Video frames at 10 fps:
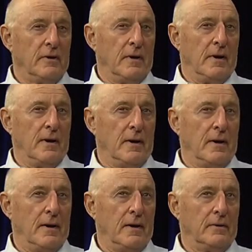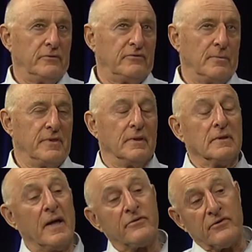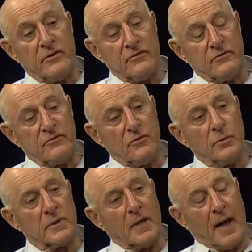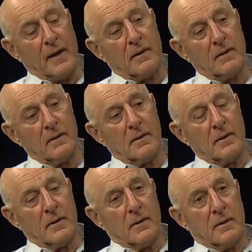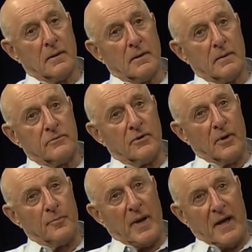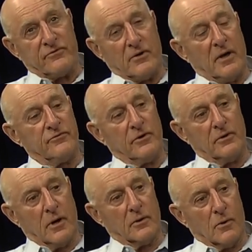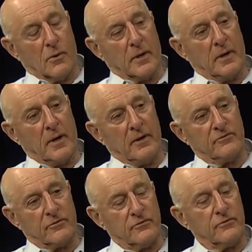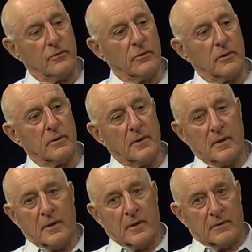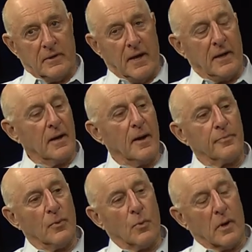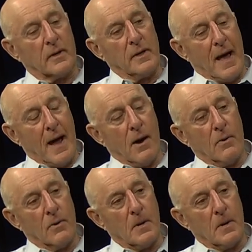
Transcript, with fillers: uh, some of the lessons you would like to pass on to younger organizers who are taking up the work now?